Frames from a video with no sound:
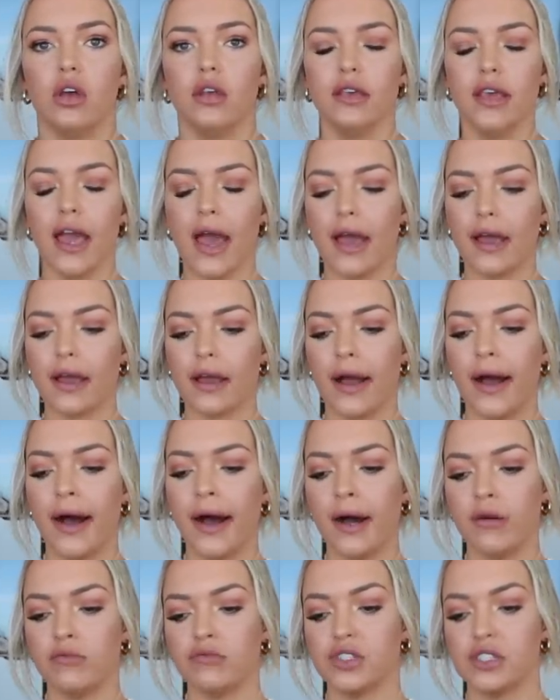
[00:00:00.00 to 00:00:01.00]

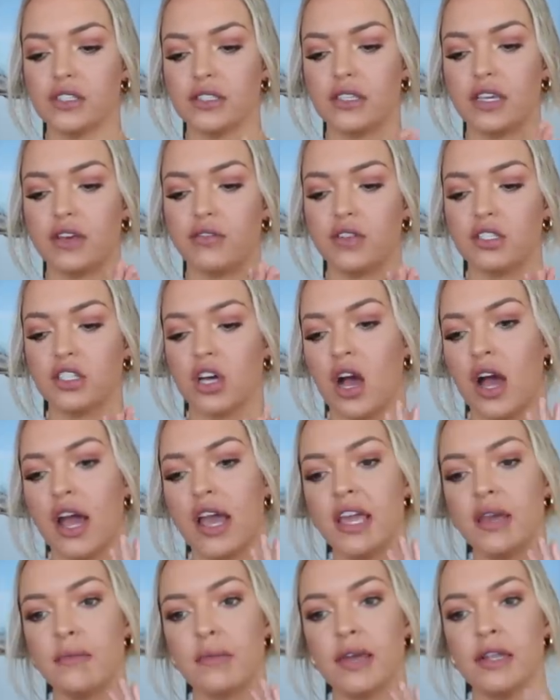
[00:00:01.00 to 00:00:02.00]
yeah, just give it
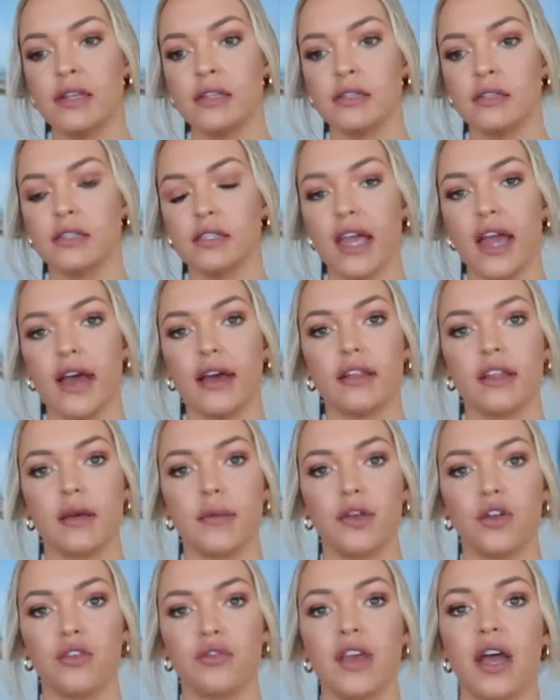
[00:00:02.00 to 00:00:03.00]
time and yeah, let
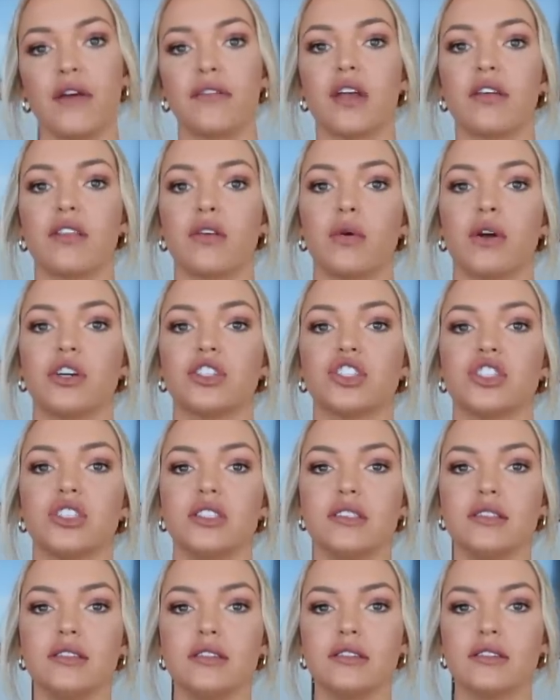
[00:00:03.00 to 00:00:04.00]
me know if you have any other
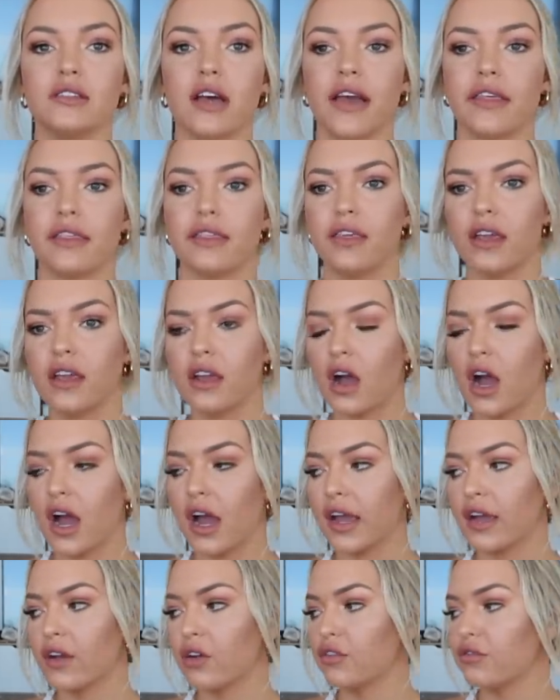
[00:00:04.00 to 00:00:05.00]
questions. I think
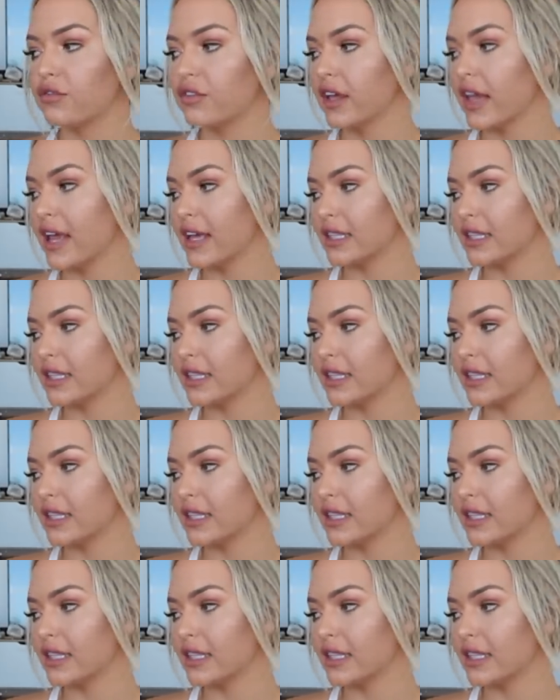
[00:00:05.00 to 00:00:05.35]
I hopefully